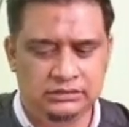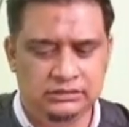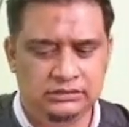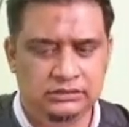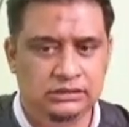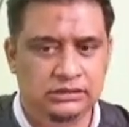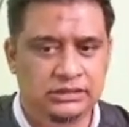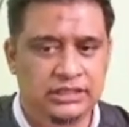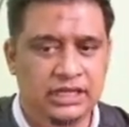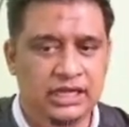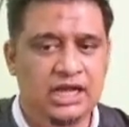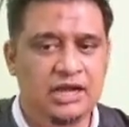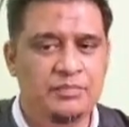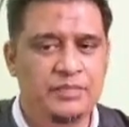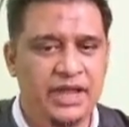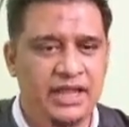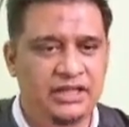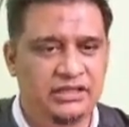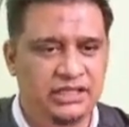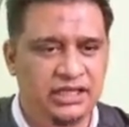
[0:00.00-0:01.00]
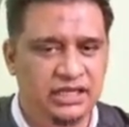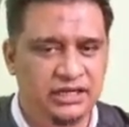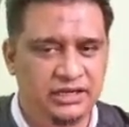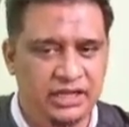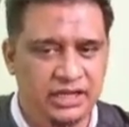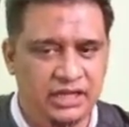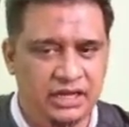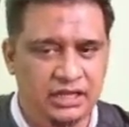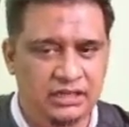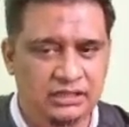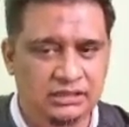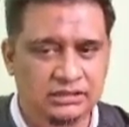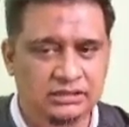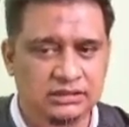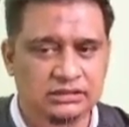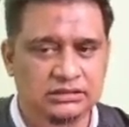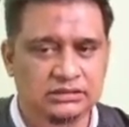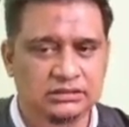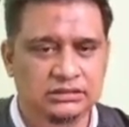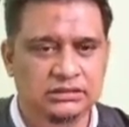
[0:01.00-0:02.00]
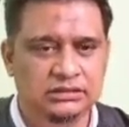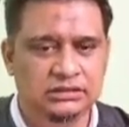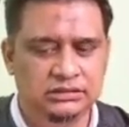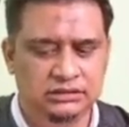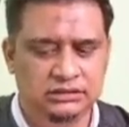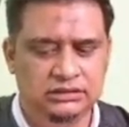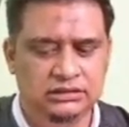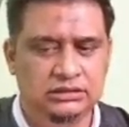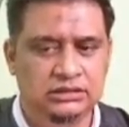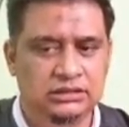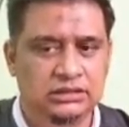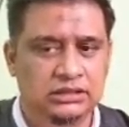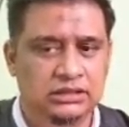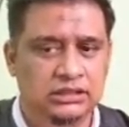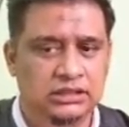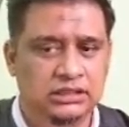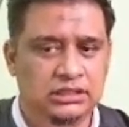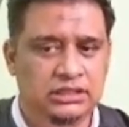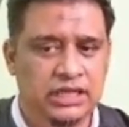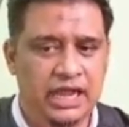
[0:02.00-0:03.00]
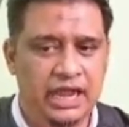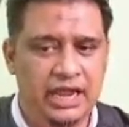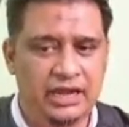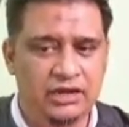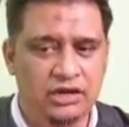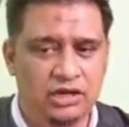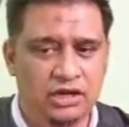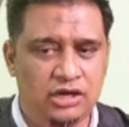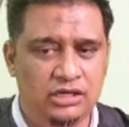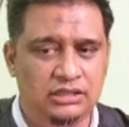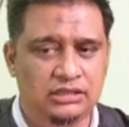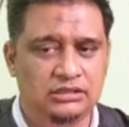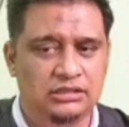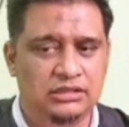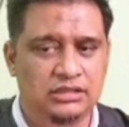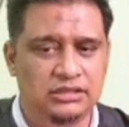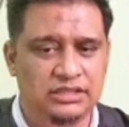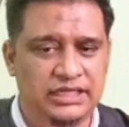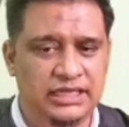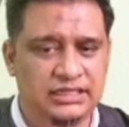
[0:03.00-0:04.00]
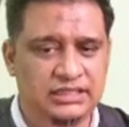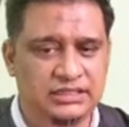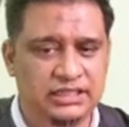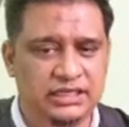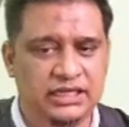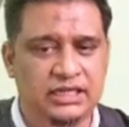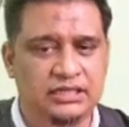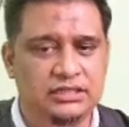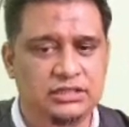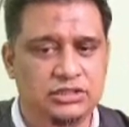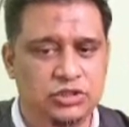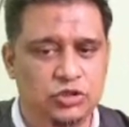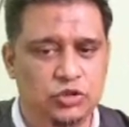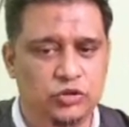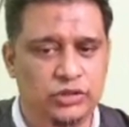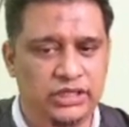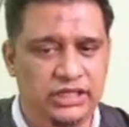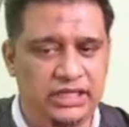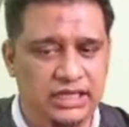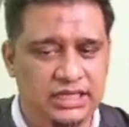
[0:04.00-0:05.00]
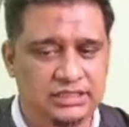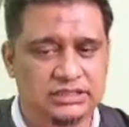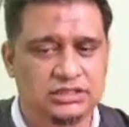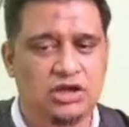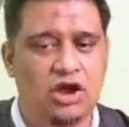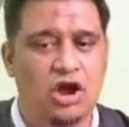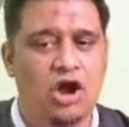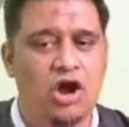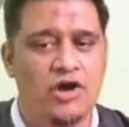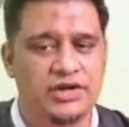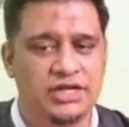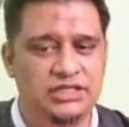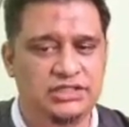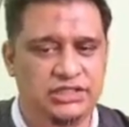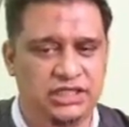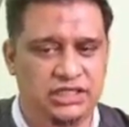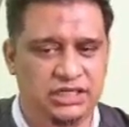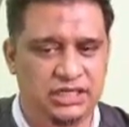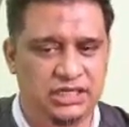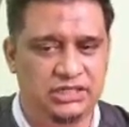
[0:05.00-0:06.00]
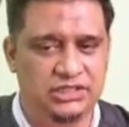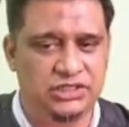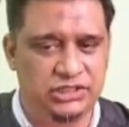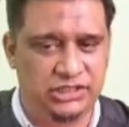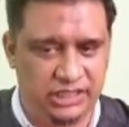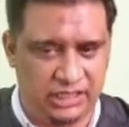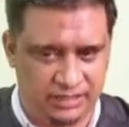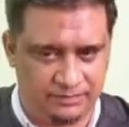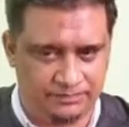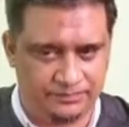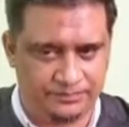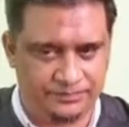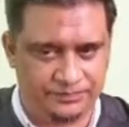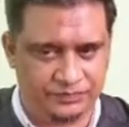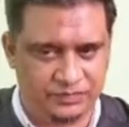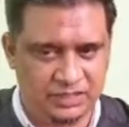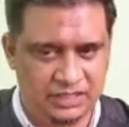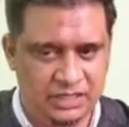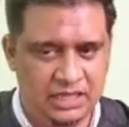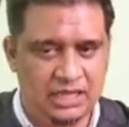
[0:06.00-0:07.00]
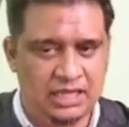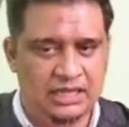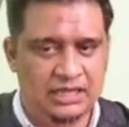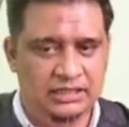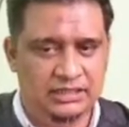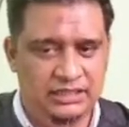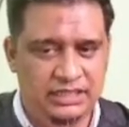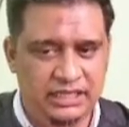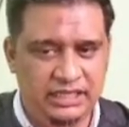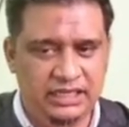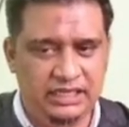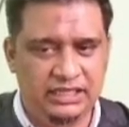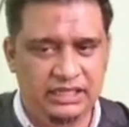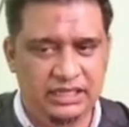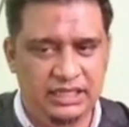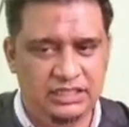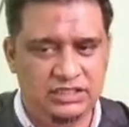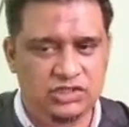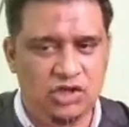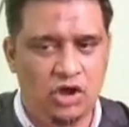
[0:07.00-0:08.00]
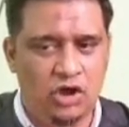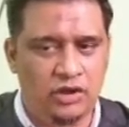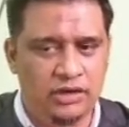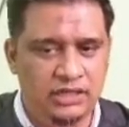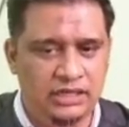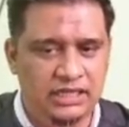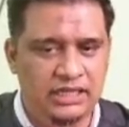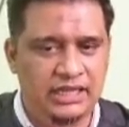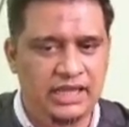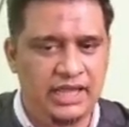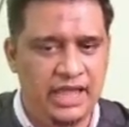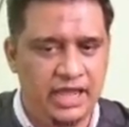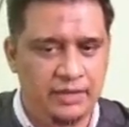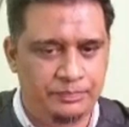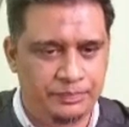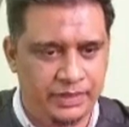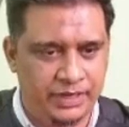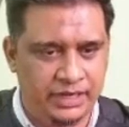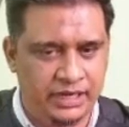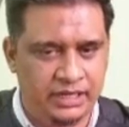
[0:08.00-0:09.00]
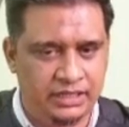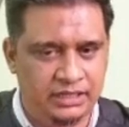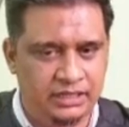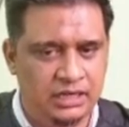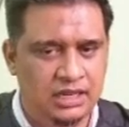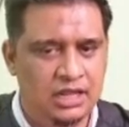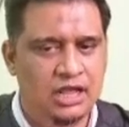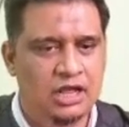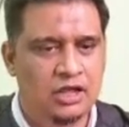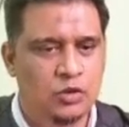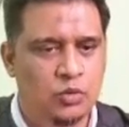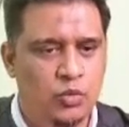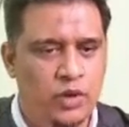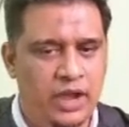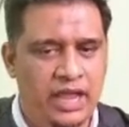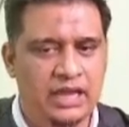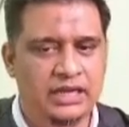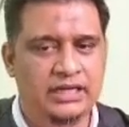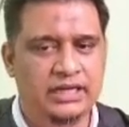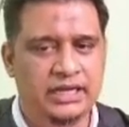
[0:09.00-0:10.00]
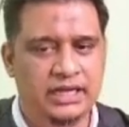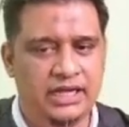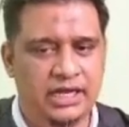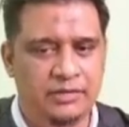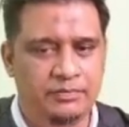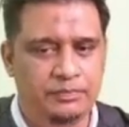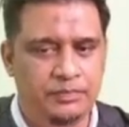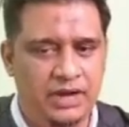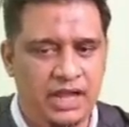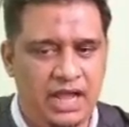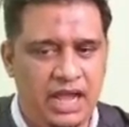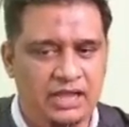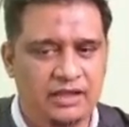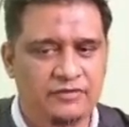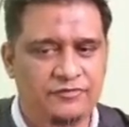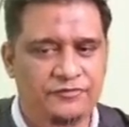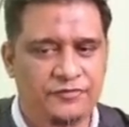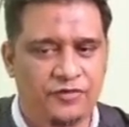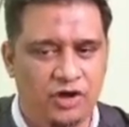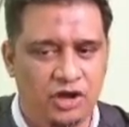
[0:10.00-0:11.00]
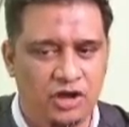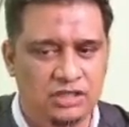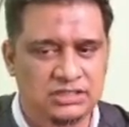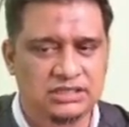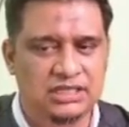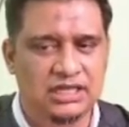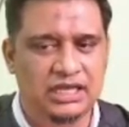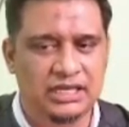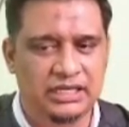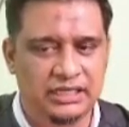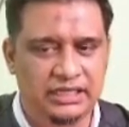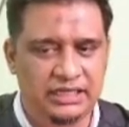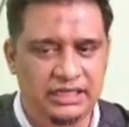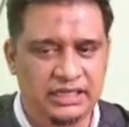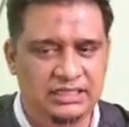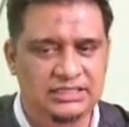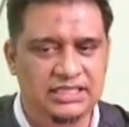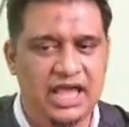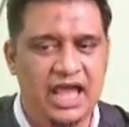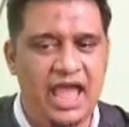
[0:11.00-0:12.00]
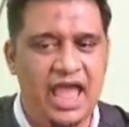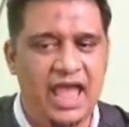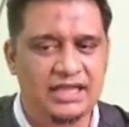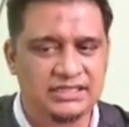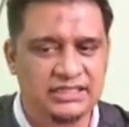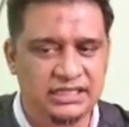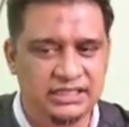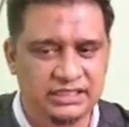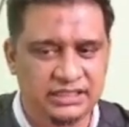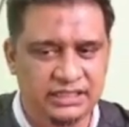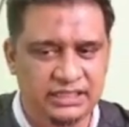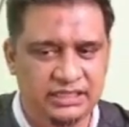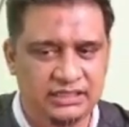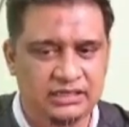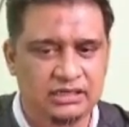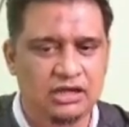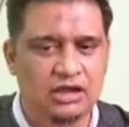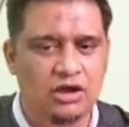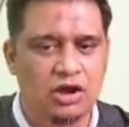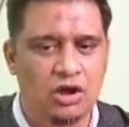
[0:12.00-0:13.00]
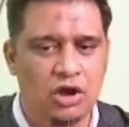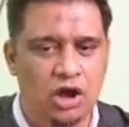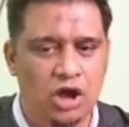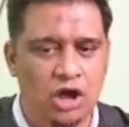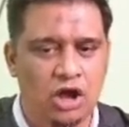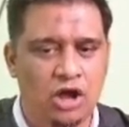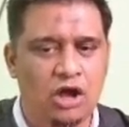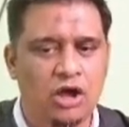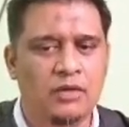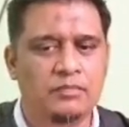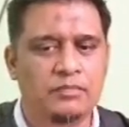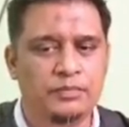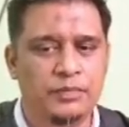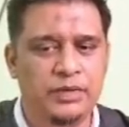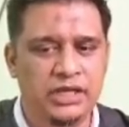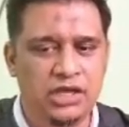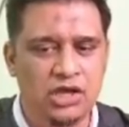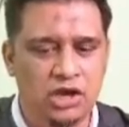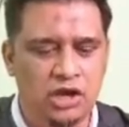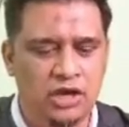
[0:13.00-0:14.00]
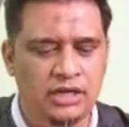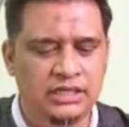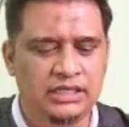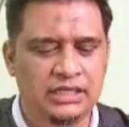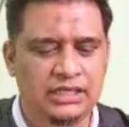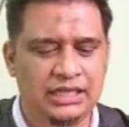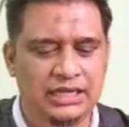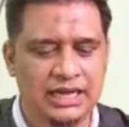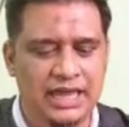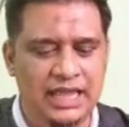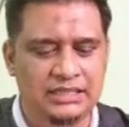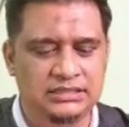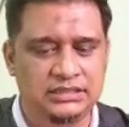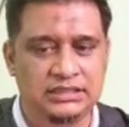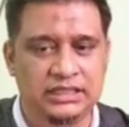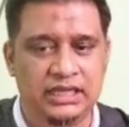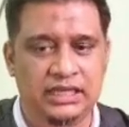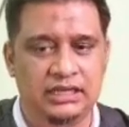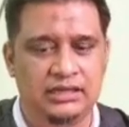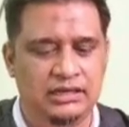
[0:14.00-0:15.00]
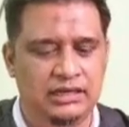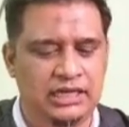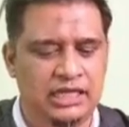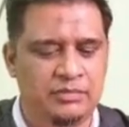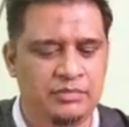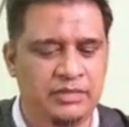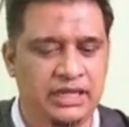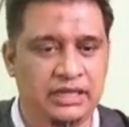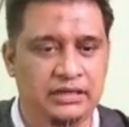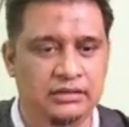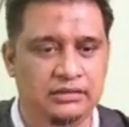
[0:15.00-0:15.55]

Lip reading: The material cannot return to its original shape. This only happens when the applied force is exceeded or beyond elastic limit.